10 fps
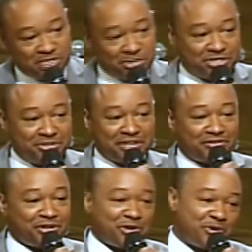but you
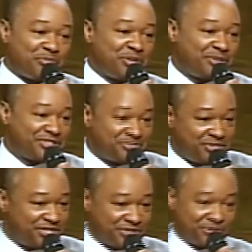never know what people has
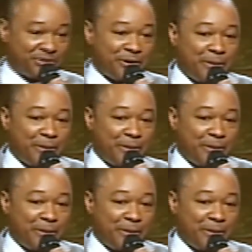been through.